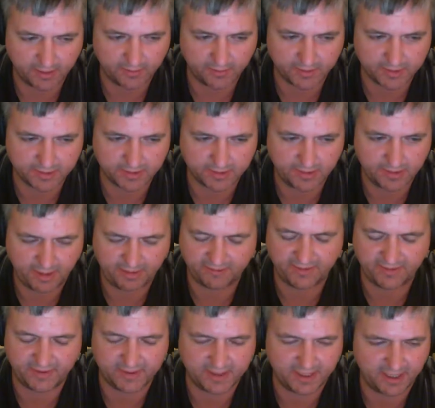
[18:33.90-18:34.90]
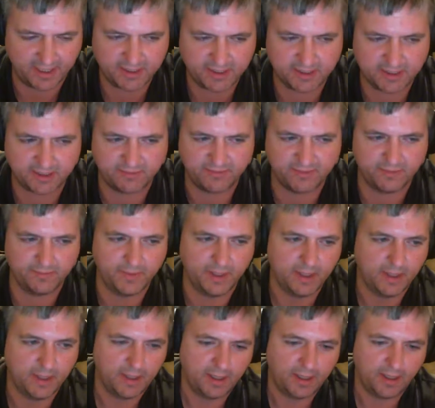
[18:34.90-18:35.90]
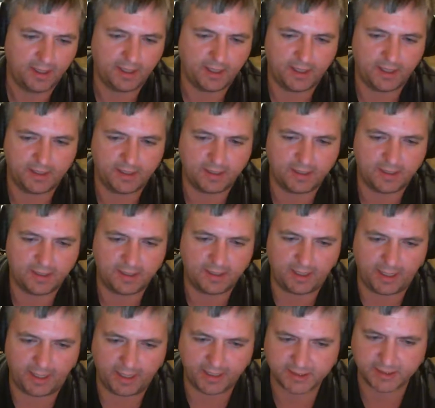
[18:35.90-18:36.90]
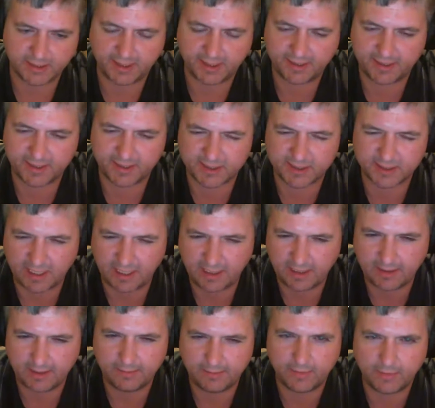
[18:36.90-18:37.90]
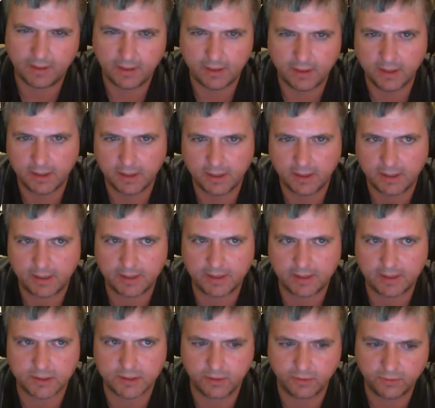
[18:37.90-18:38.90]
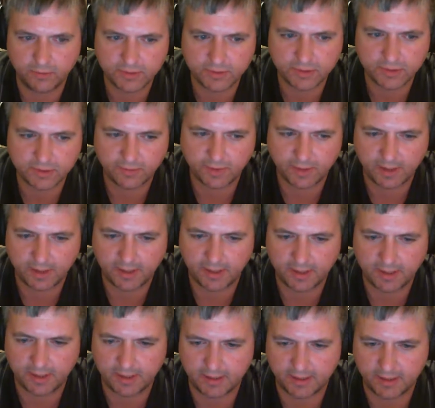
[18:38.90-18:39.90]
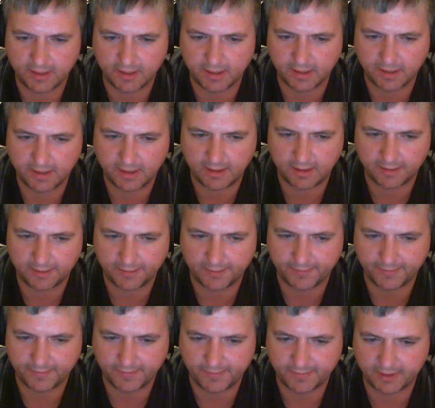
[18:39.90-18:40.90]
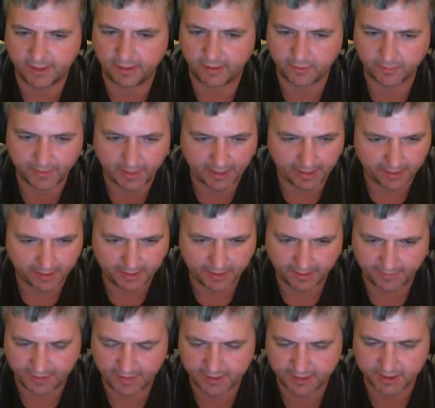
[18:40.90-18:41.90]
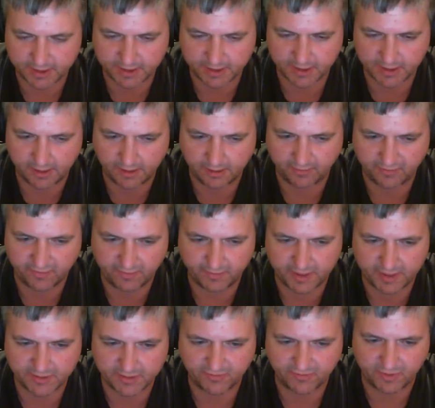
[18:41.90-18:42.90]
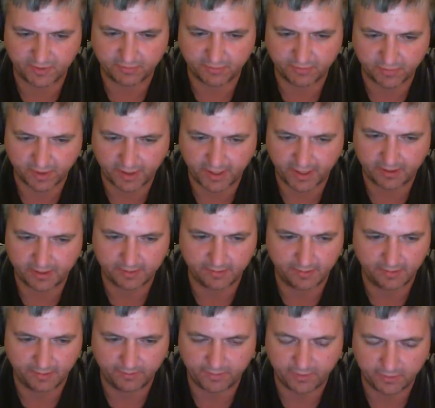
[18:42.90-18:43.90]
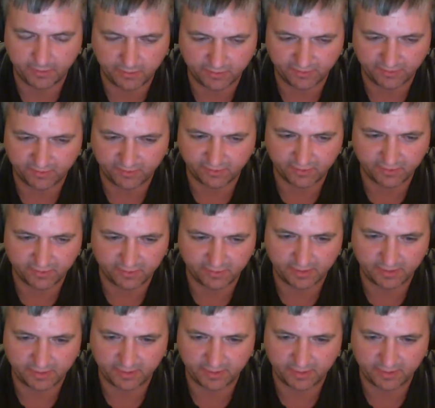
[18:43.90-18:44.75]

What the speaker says: it was, yeah, fantastic film. And it has a lot of the same kind of tones going on in the color palette. I mean, it's just all over the place, very bright, beautiful